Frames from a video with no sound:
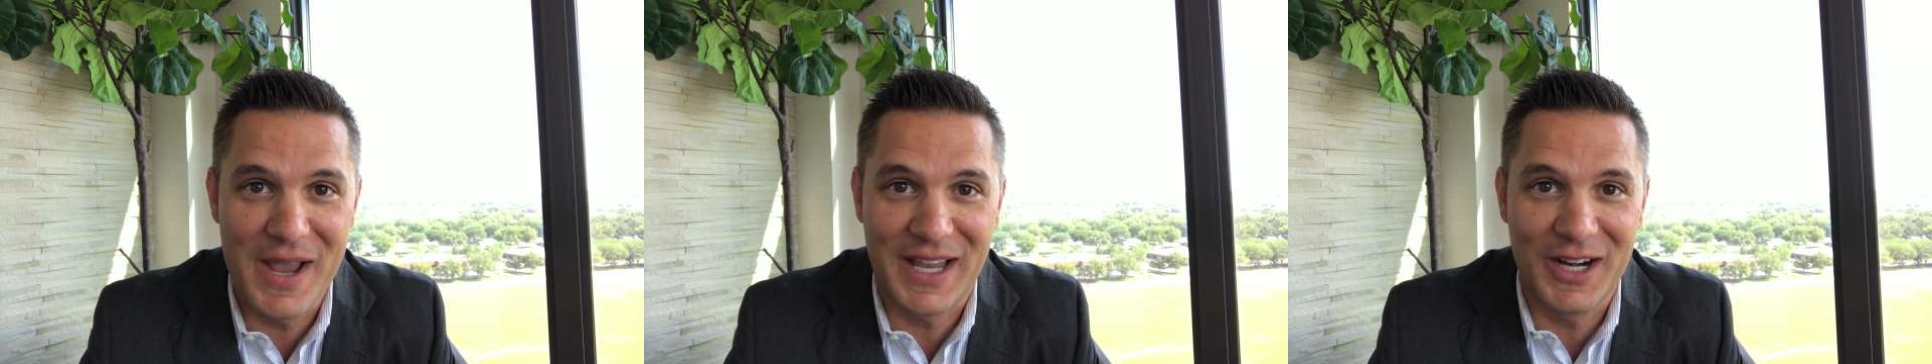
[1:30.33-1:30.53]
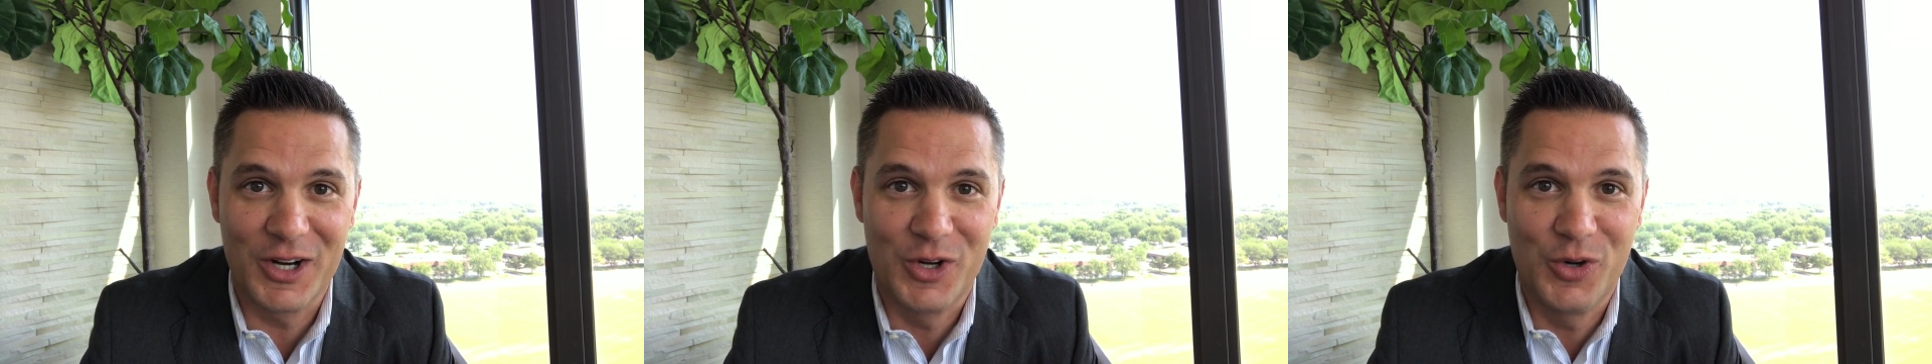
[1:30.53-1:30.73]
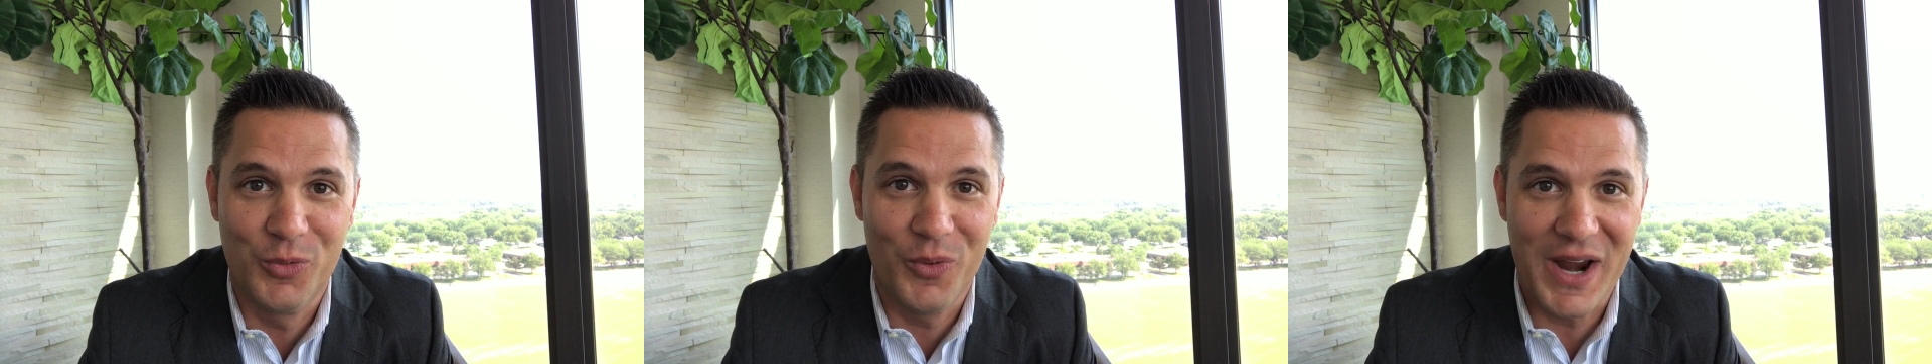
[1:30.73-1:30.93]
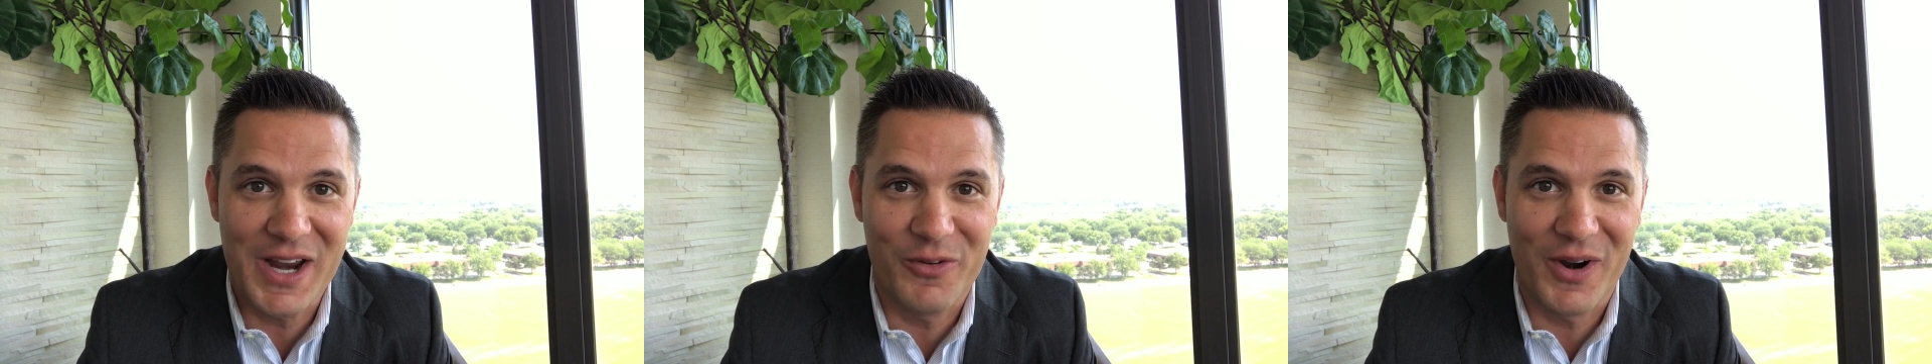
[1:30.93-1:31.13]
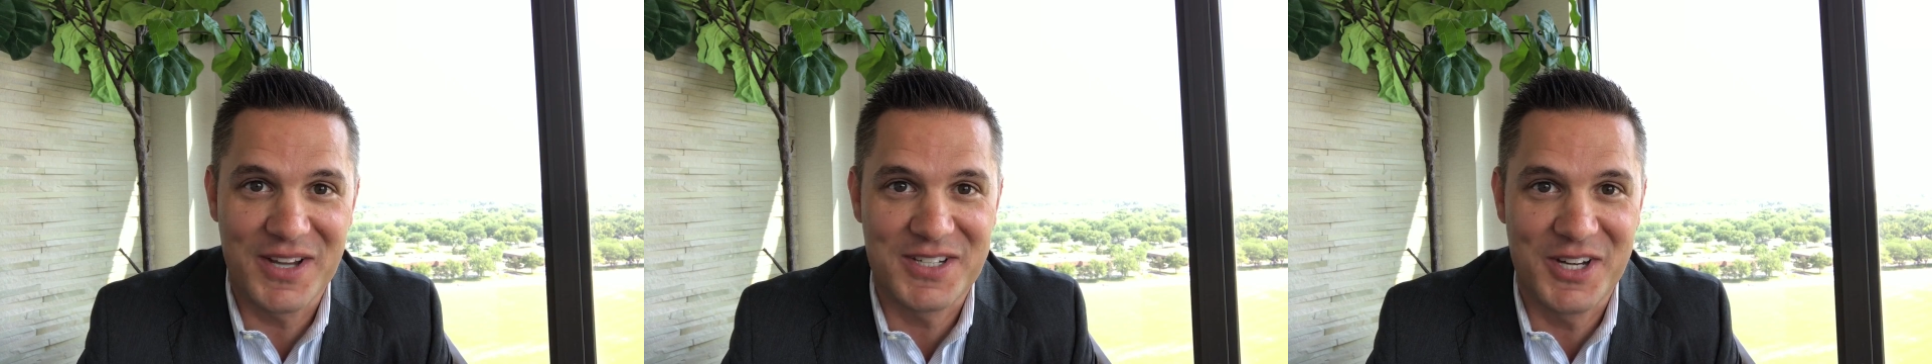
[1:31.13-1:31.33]
Make it a
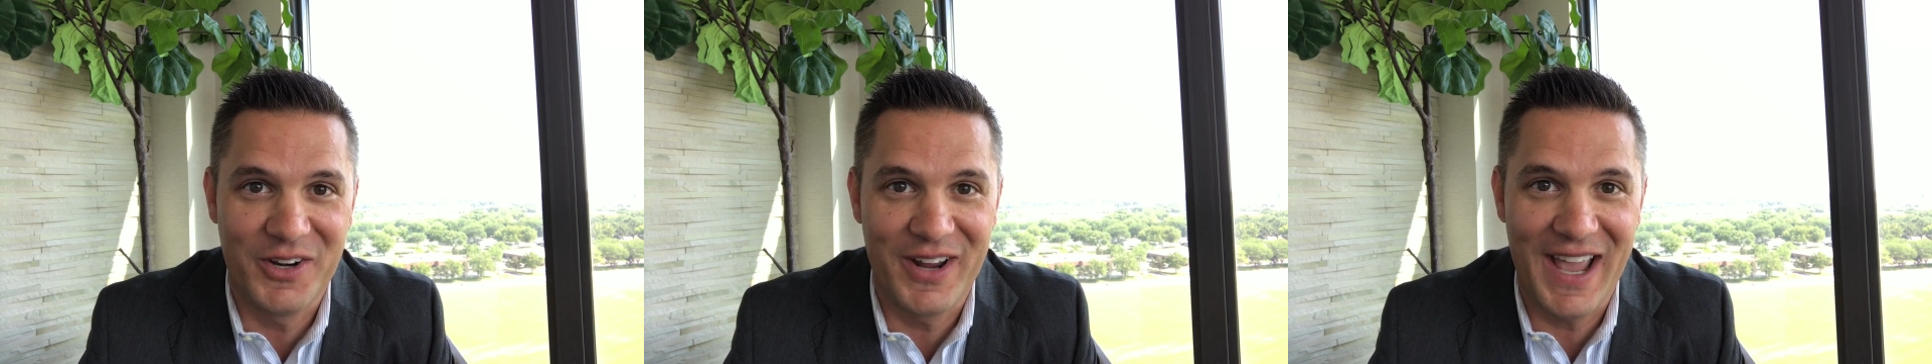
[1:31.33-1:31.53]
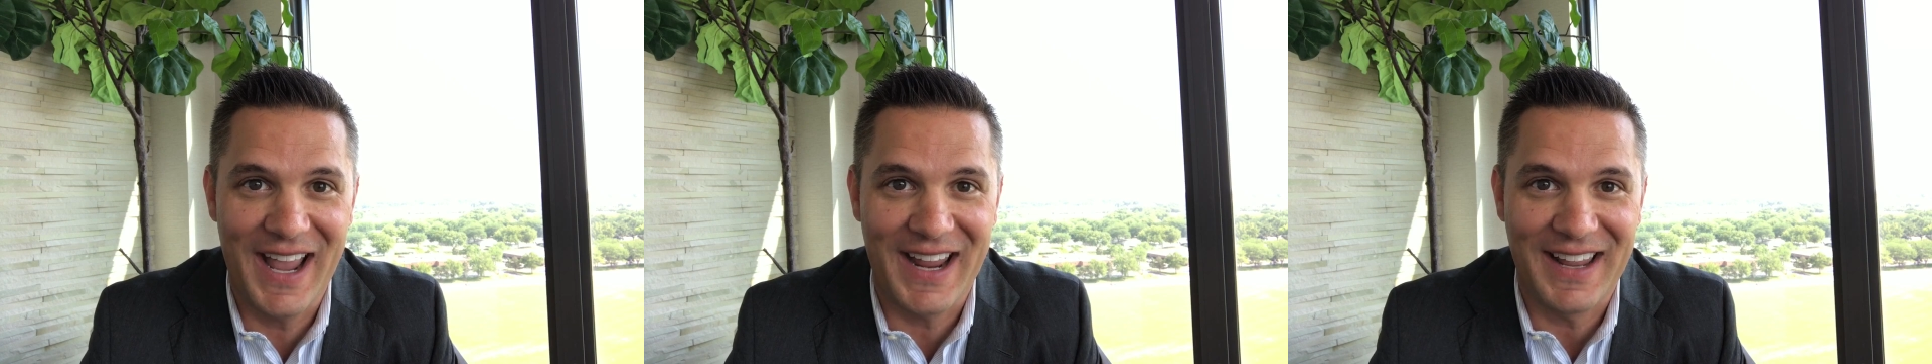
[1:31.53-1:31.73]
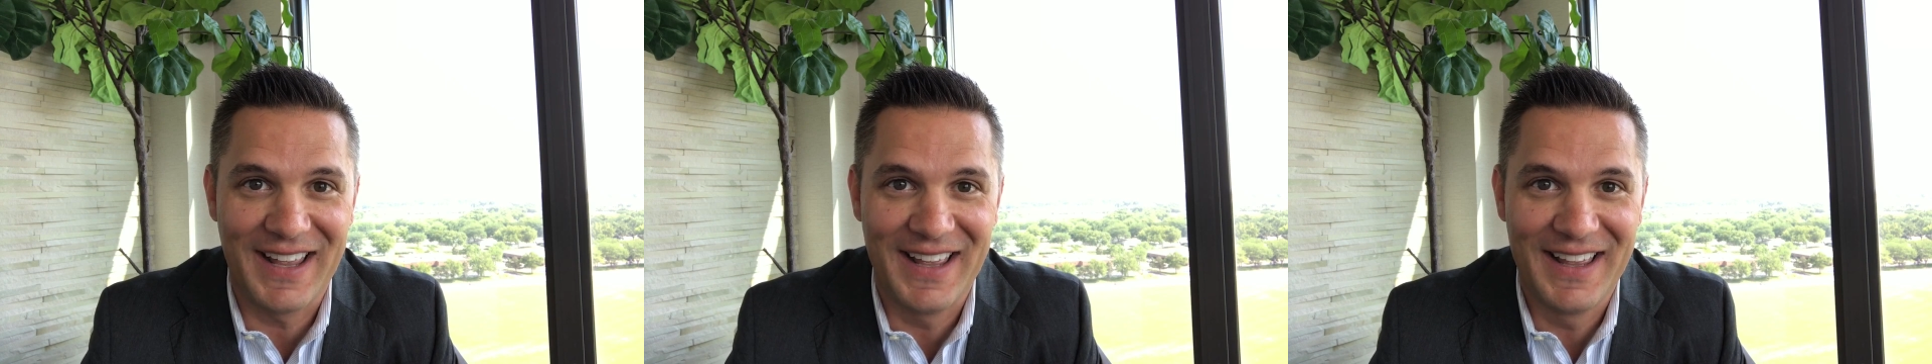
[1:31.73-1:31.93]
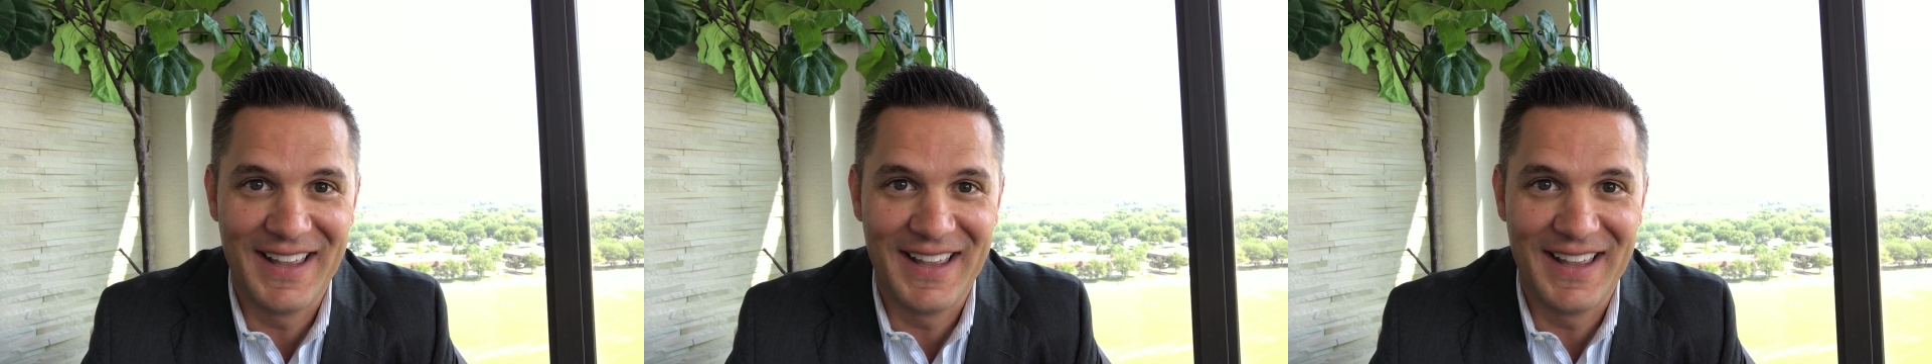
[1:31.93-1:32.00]
great rest of your day.